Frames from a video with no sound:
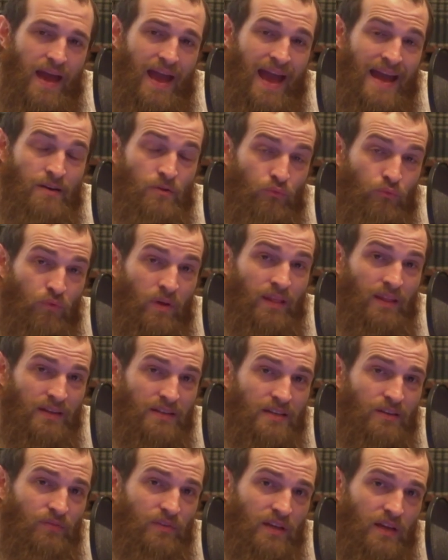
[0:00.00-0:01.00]
And
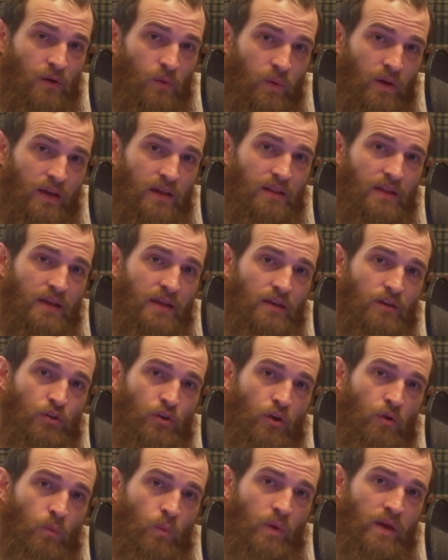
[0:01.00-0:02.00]
relatively quickly,
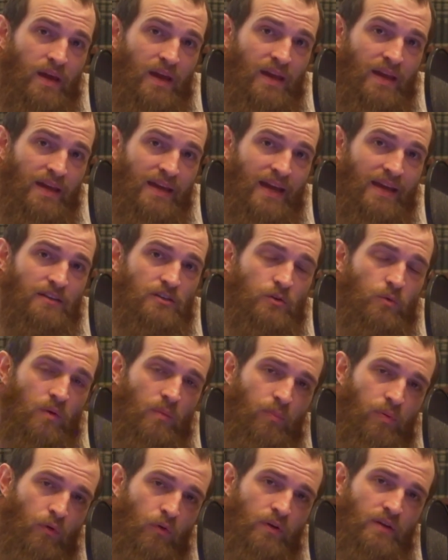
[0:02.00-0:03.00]
we can get to
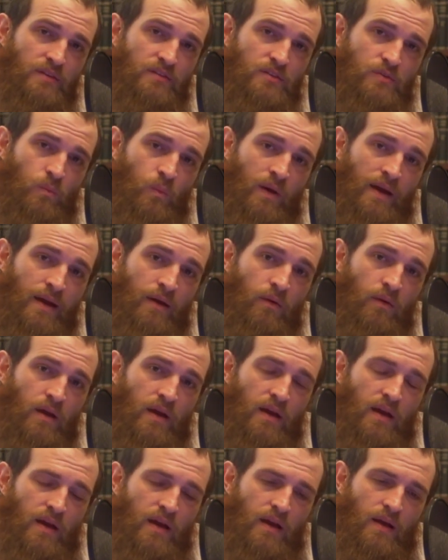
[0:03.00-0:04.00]
a point
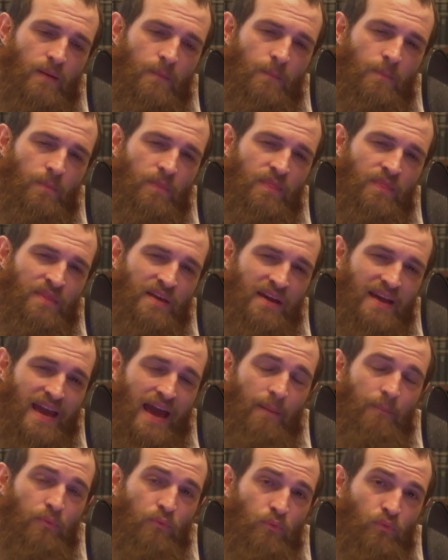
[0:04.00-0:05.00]
where the
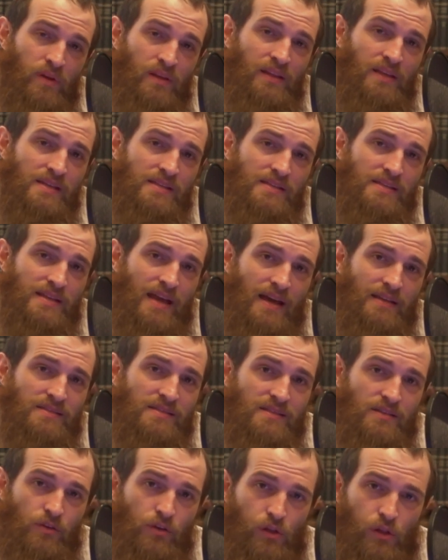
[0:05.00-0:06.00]
gap really
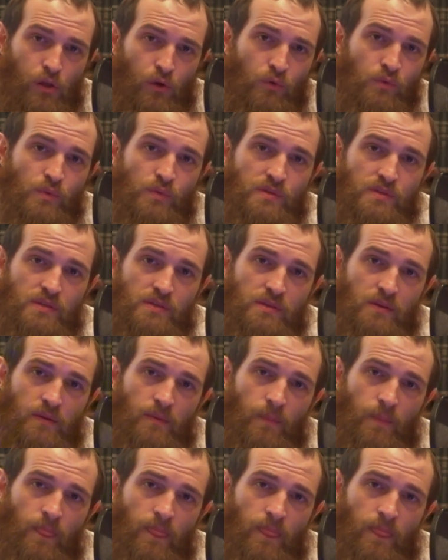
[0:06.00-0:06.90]
starts to close.